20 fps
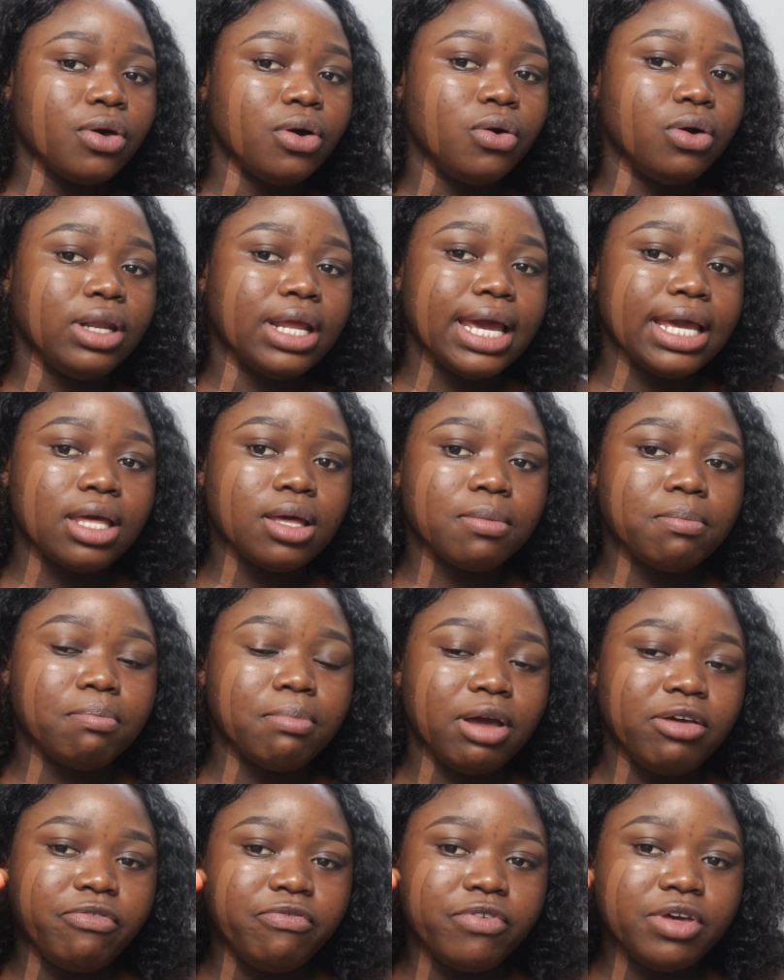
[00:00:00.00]
or like
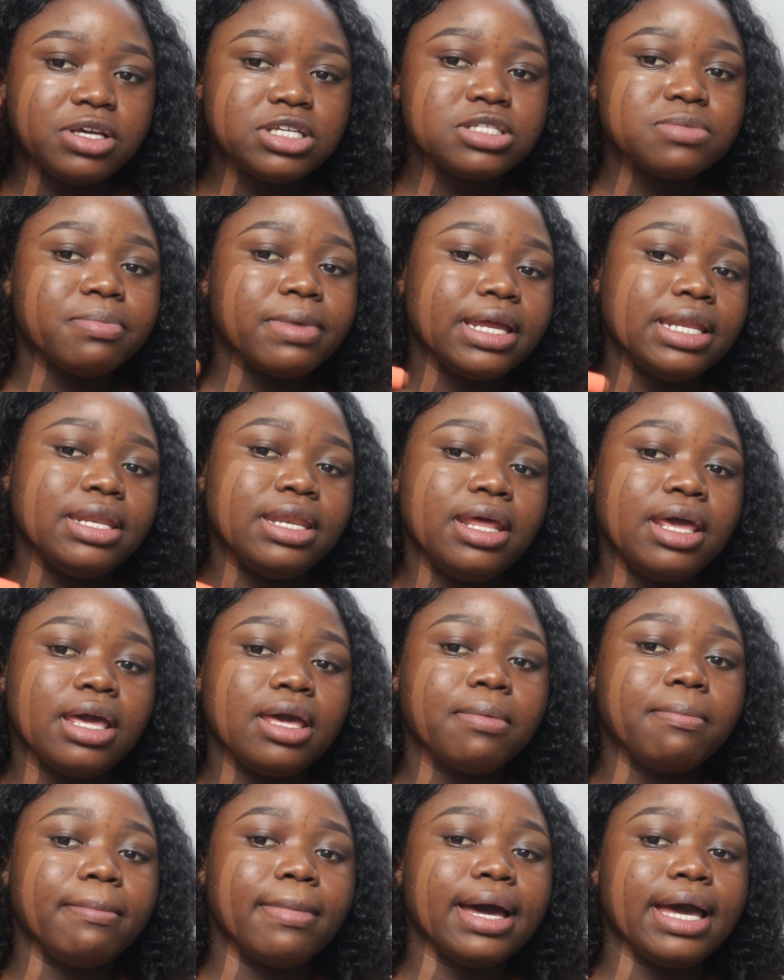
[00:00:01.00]
my face, my
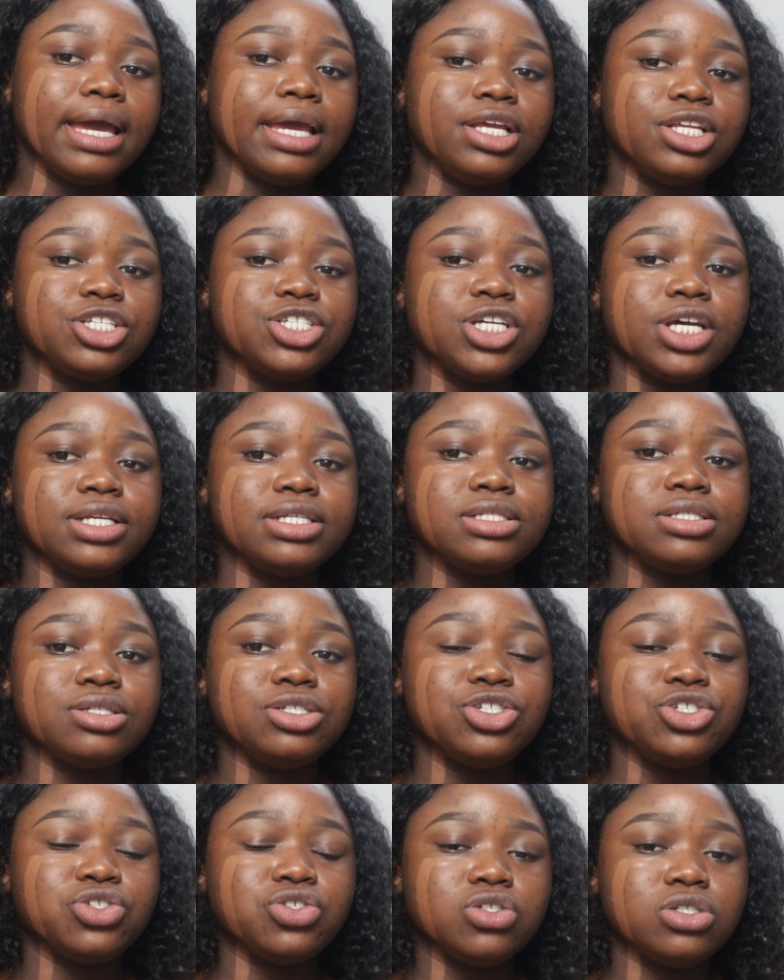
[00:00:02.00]
neck, my
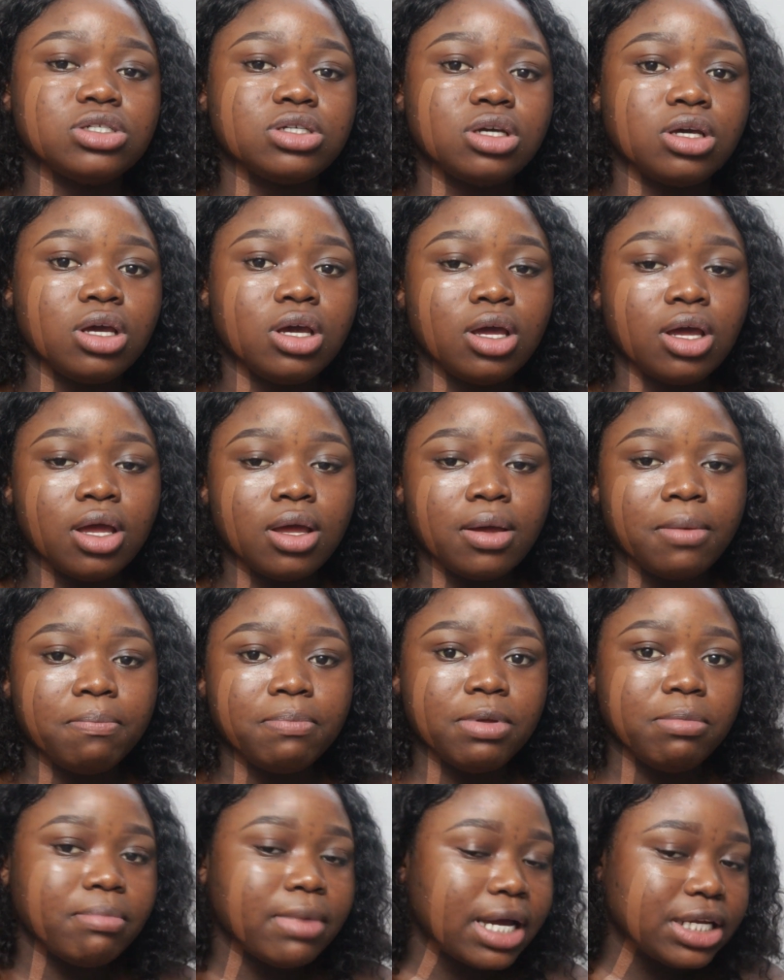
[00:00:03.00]
chest should
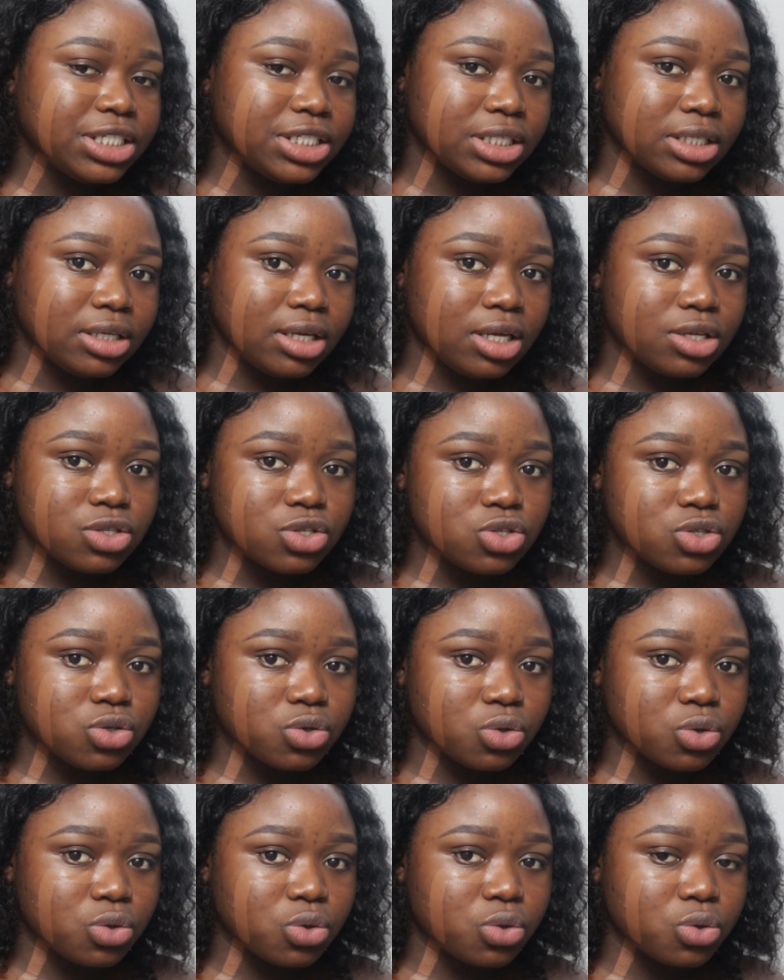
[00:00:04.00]
be matching. And
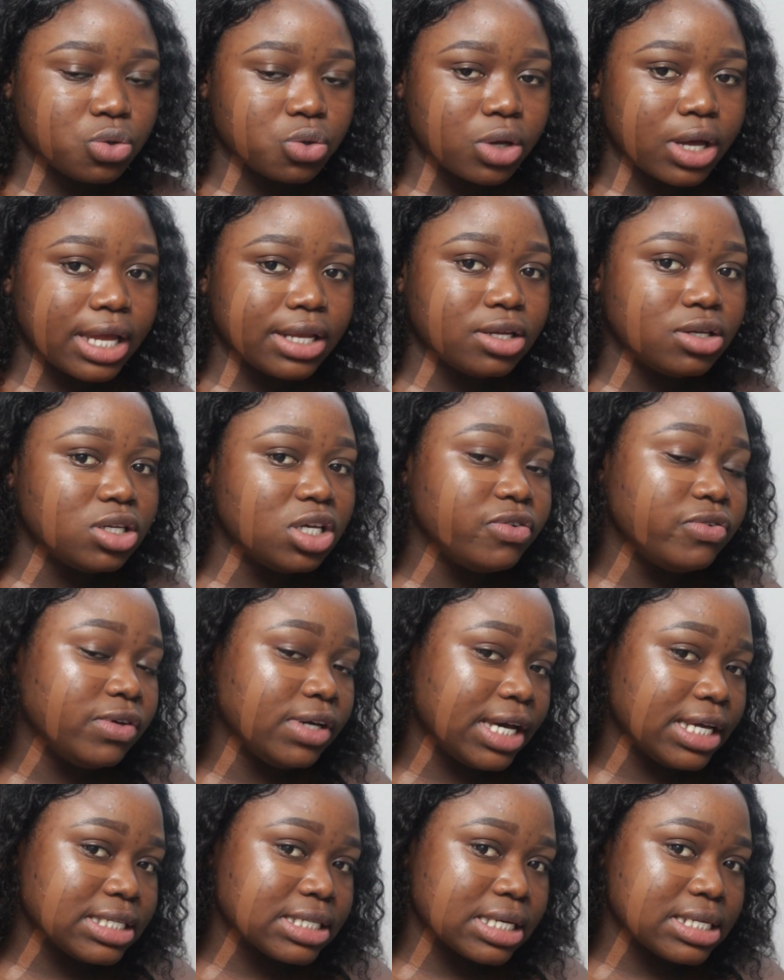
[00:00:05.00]
so I don't know if
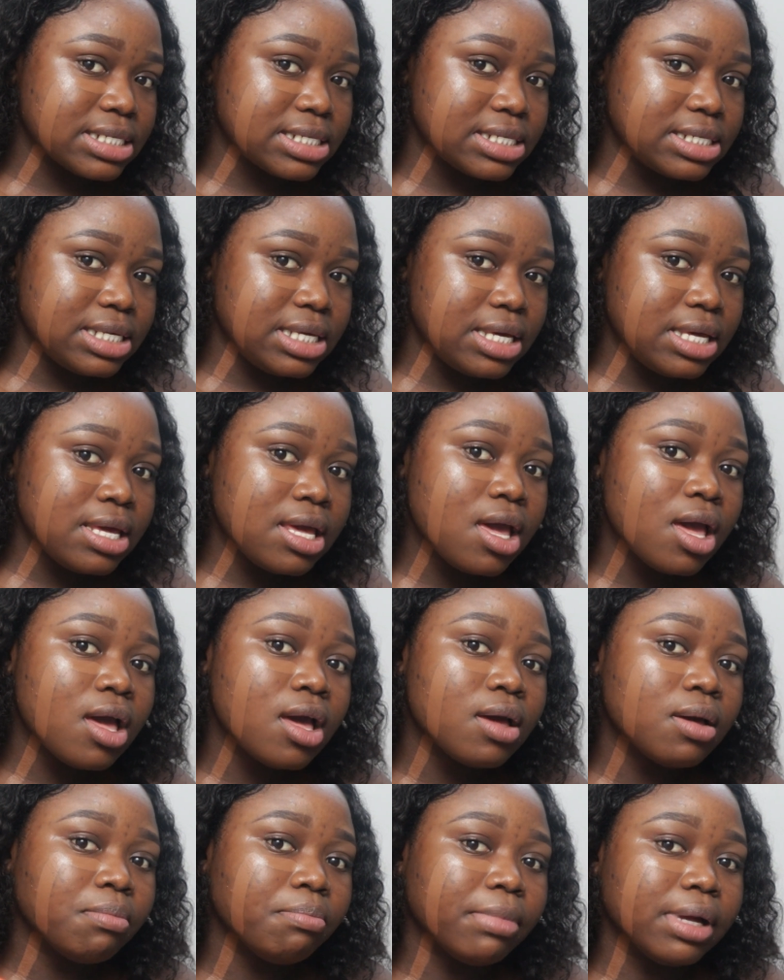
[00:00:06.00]
you guys can see,
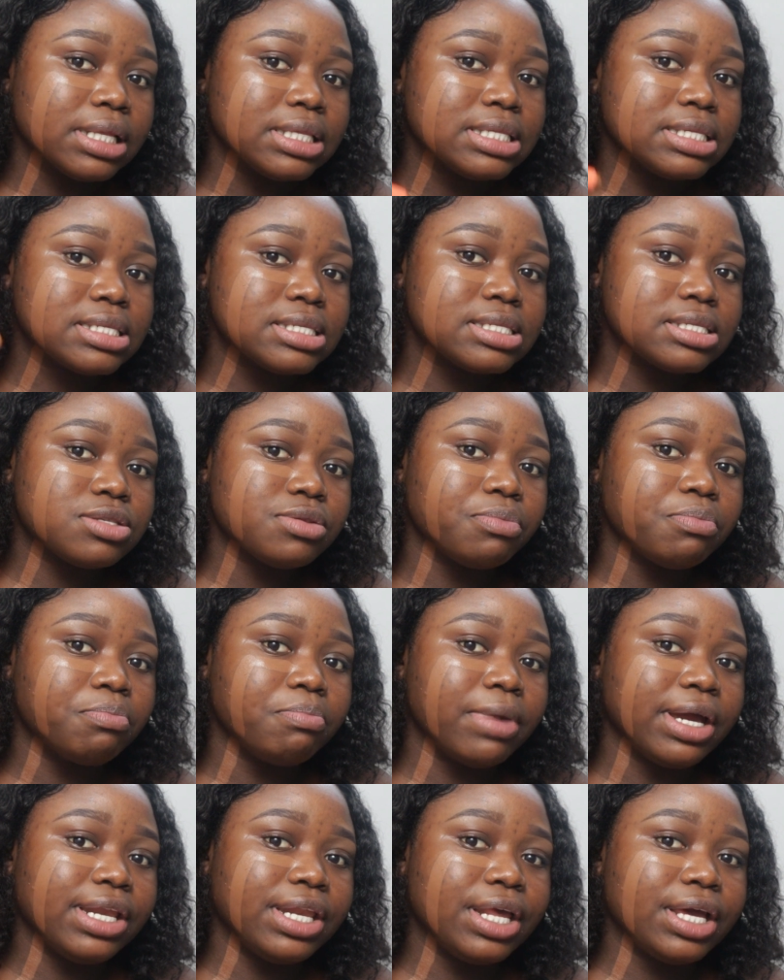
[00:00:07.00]
but
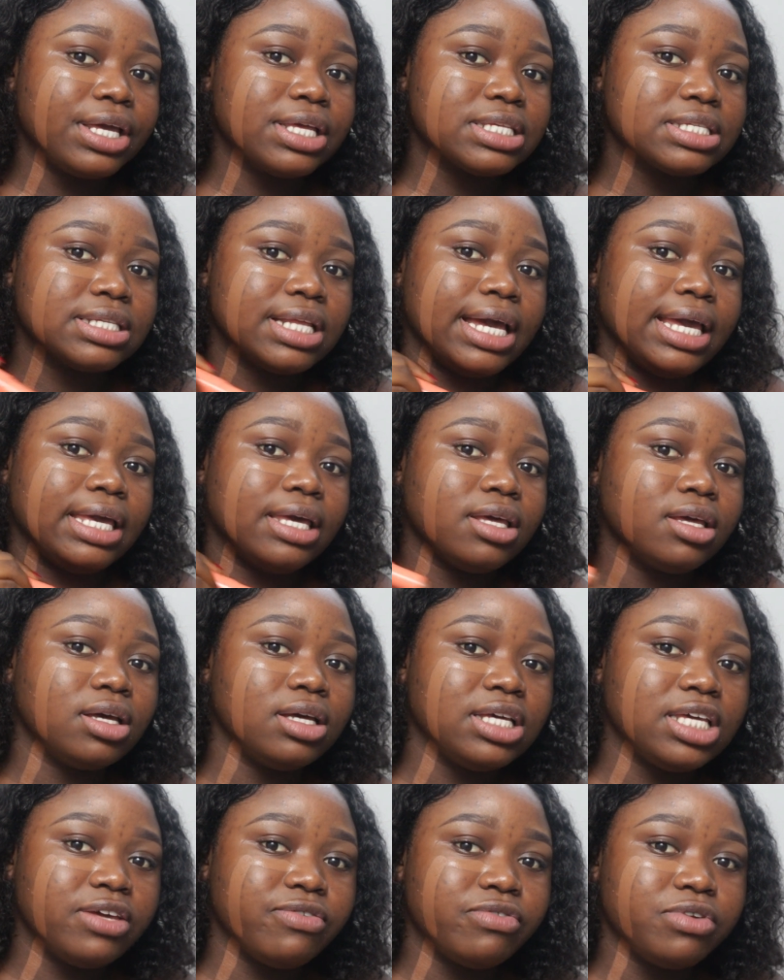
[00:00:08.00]
my neck is like
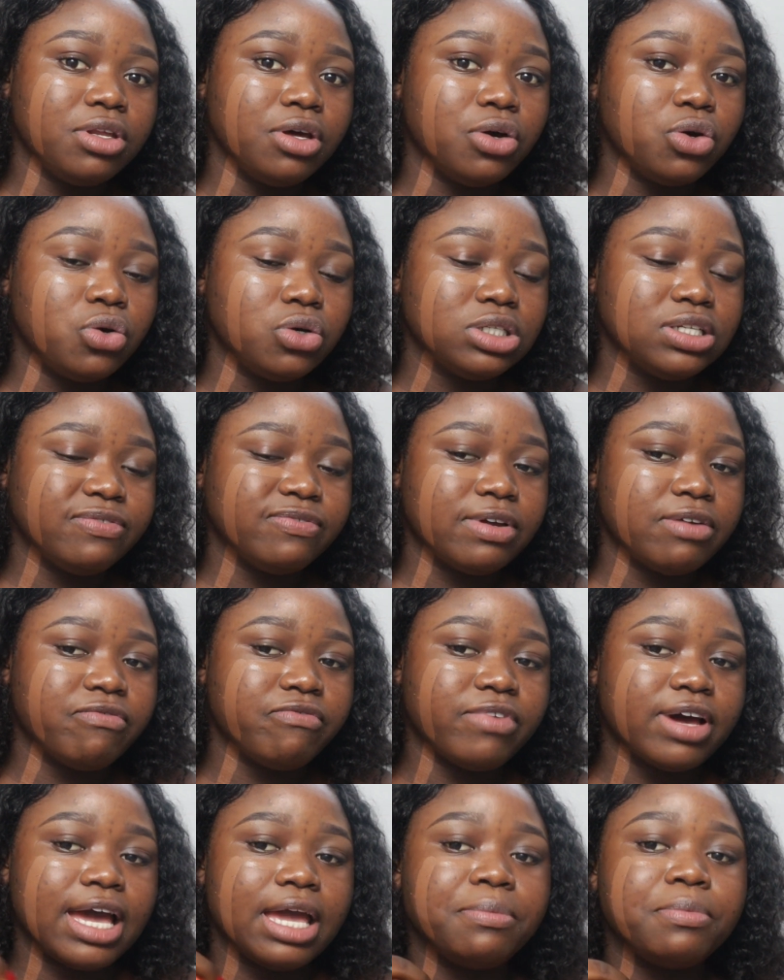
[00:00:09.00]
giving a whole
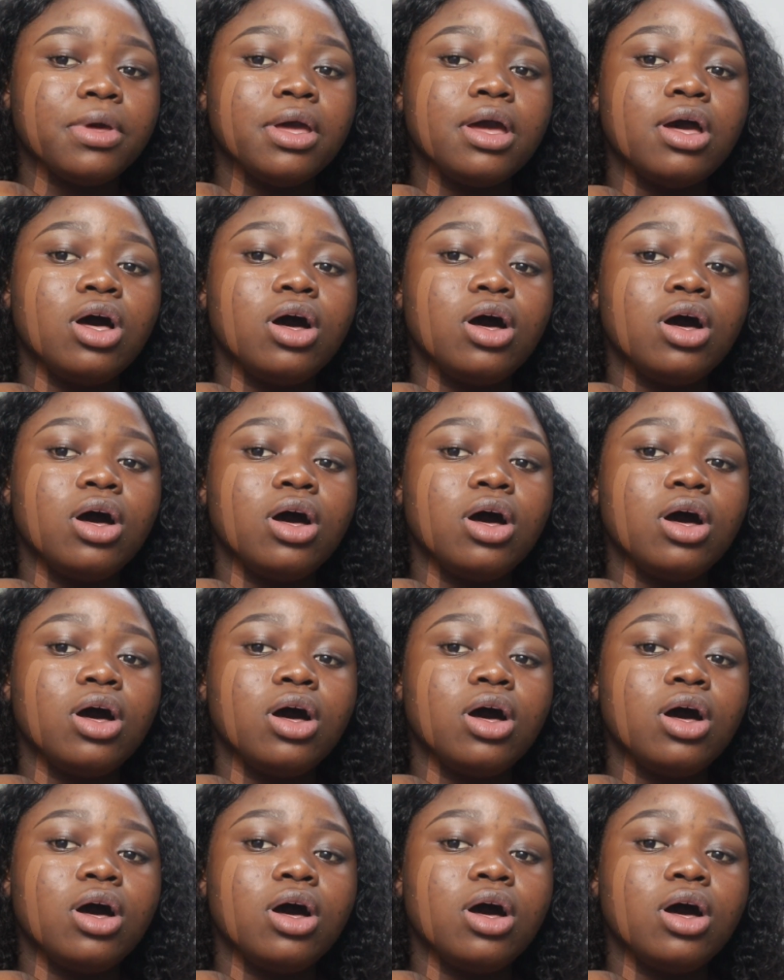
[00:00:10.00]
different vibe.